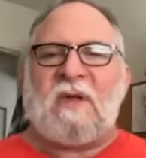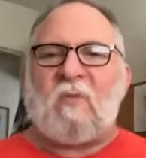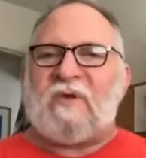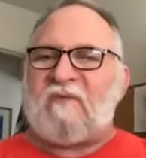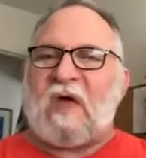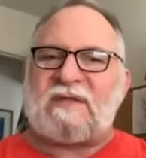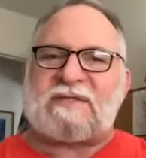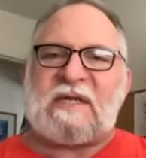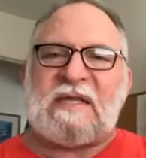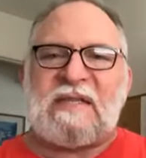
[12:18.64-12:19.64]
We've all
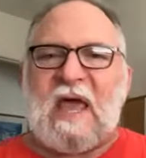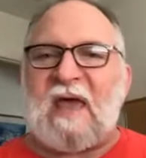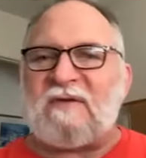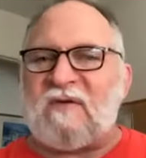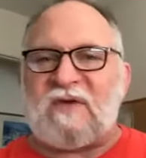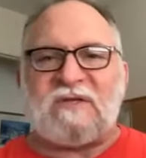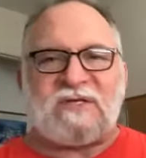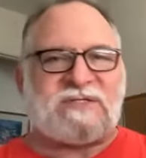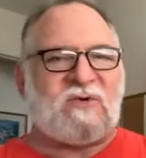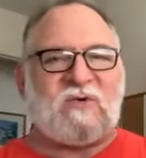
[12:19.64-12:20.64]
seen that. You can
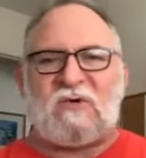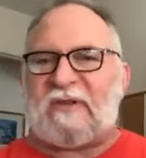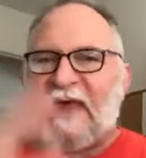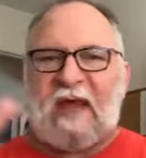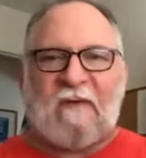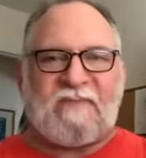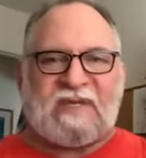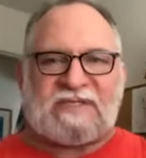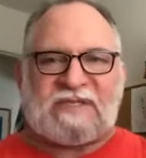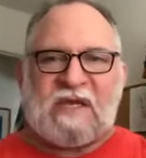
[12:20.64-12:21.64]
just Google that up
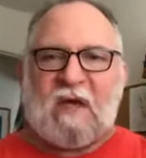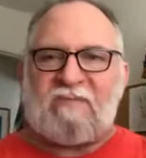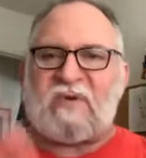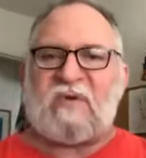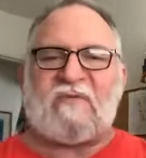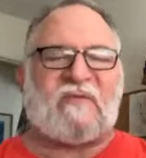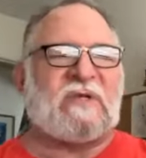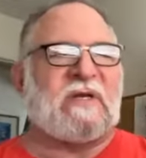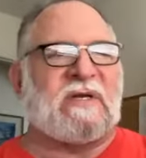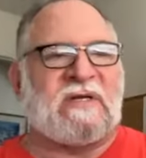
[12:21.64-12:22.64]
and see how
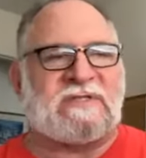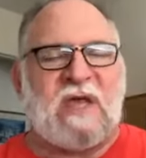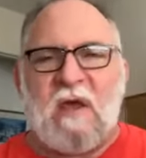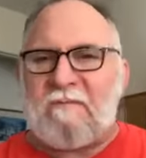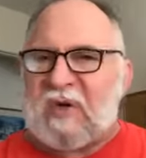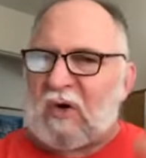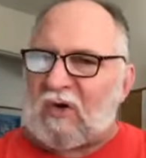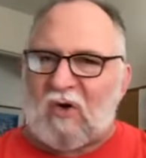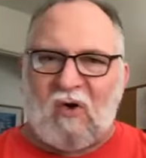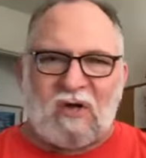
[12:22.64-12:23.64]
beautiful it is.
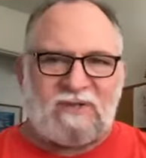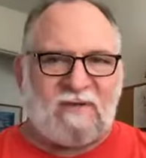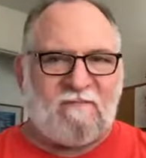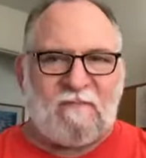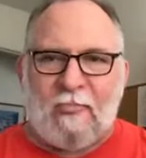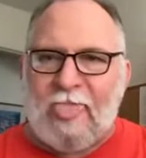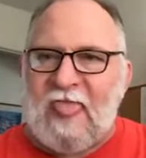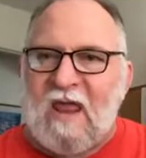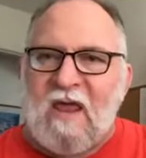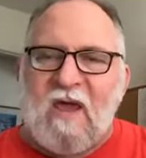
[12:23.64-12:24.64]
Pure gold.
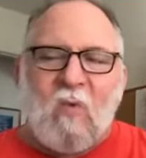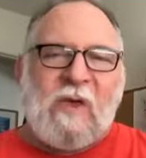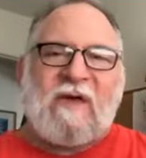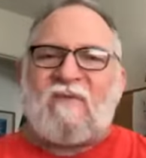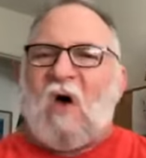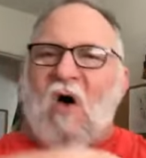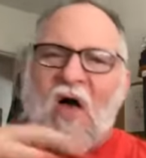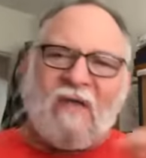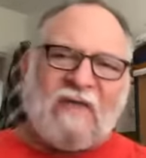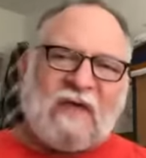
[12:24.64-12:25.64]
We have
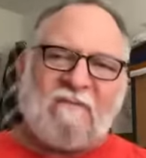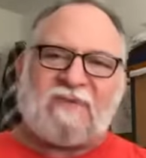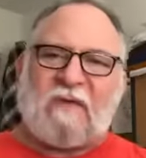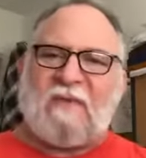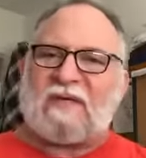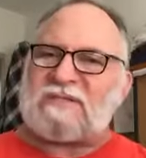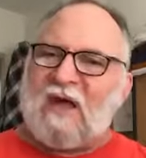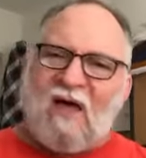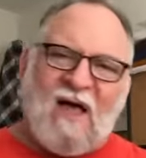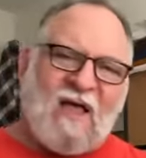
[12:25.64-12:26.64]
all the implements,
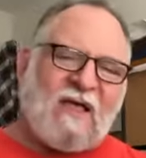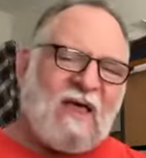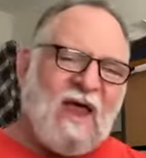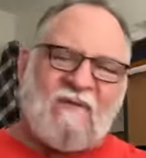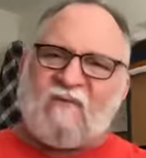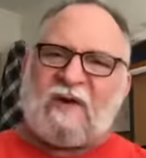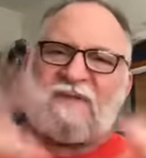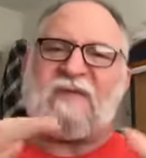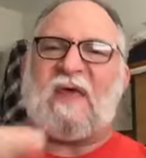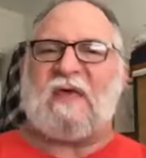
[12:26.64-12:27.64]

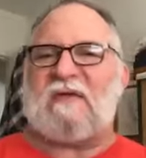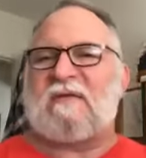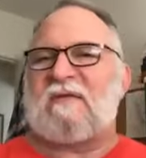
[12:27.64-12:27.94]
everything.